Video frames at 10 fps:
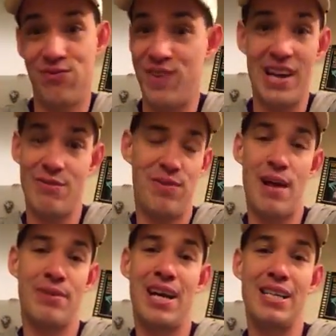fucking
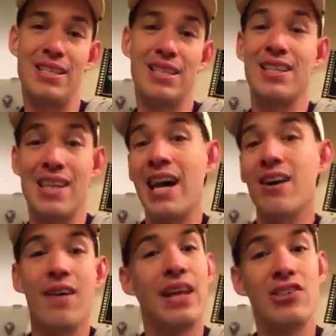flabbergasted, because I
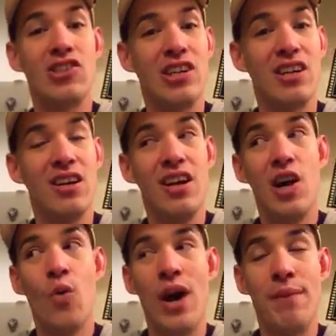called that shit
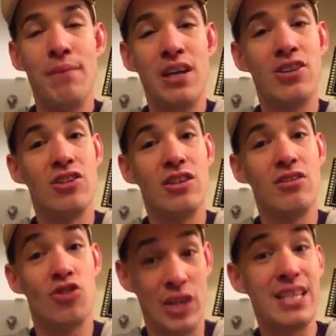when me and
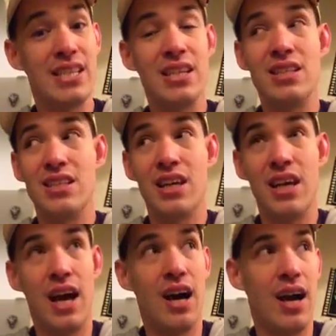Tracy
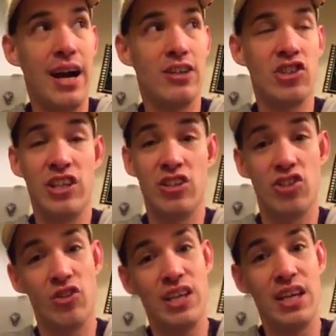did Angelina
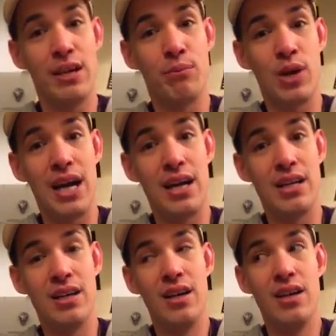Jolie and
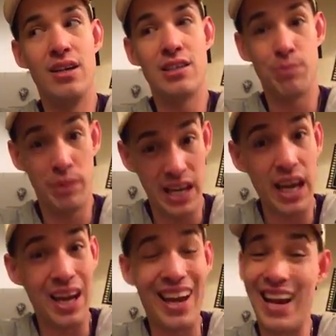Brad
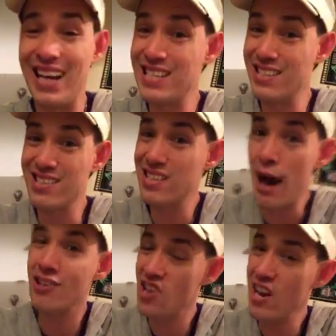splitting, and I still
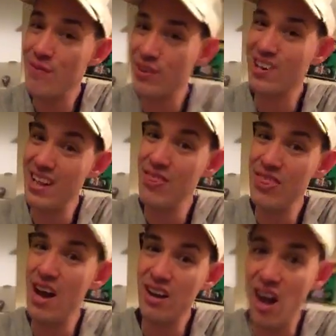saw Jennifer
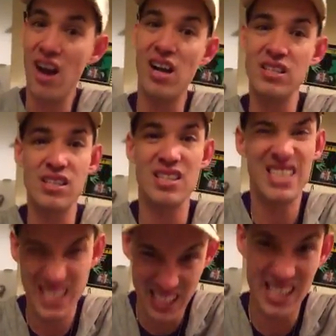in the cards.
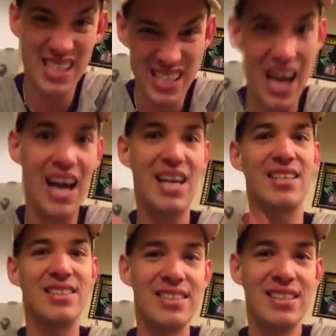Still saw
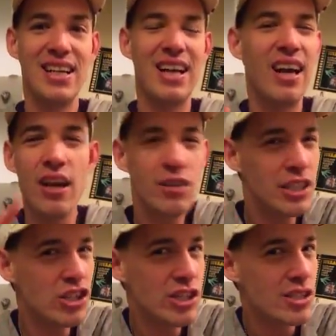it. And I
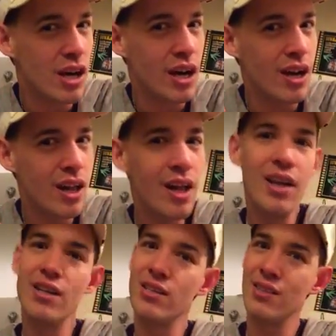don't think she saw it.
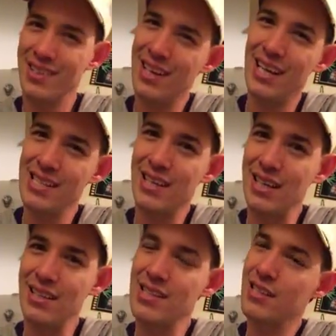So I think I
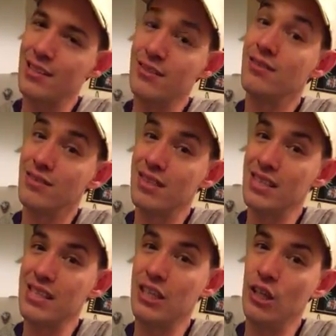saw it. So
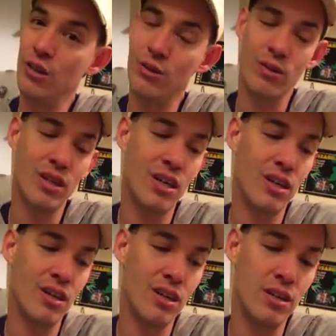that's cute.
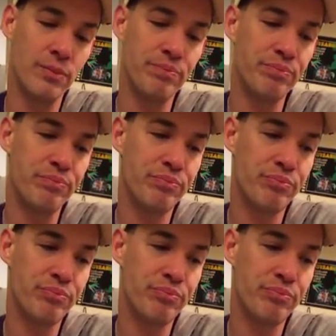And